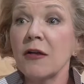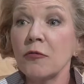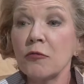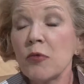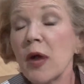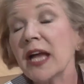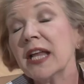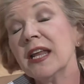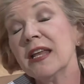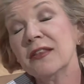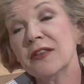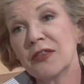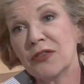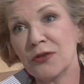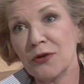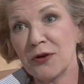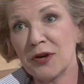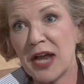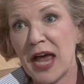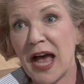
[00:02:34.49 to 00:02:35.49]
Writing the
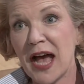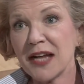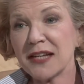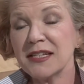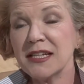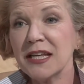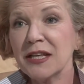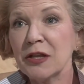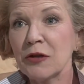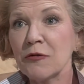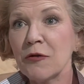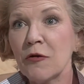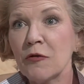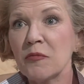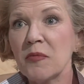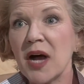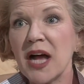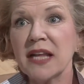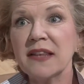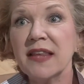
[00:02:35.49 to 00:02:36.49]
third act in their
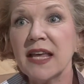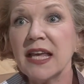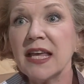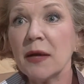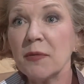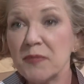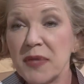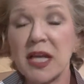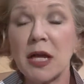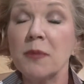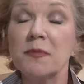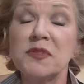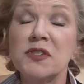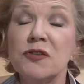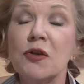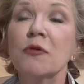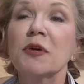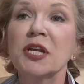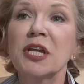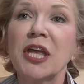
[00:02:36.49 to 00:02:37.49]
own mind, they get, become
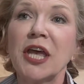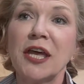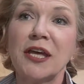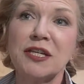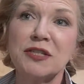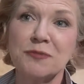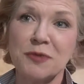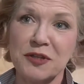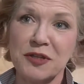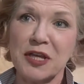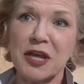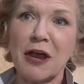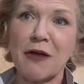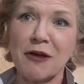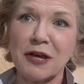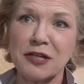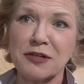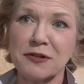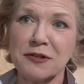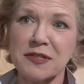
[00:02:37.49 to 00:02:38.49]
so engaged with the
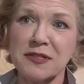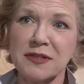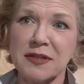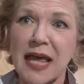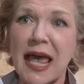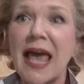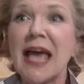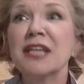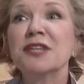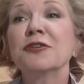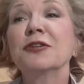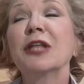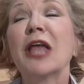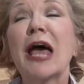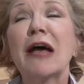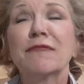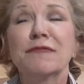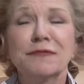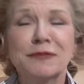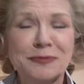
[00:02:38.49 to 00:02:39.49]
characters. And you'll
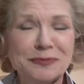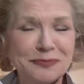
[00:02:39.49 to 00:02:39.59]
laugh.